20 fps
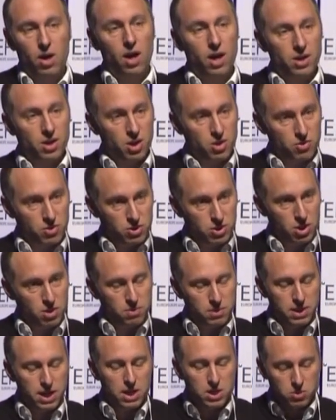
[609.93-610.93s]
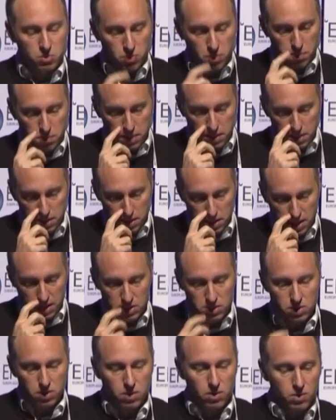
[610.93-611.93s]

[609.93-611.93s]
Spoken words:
Another interpretation would be that there's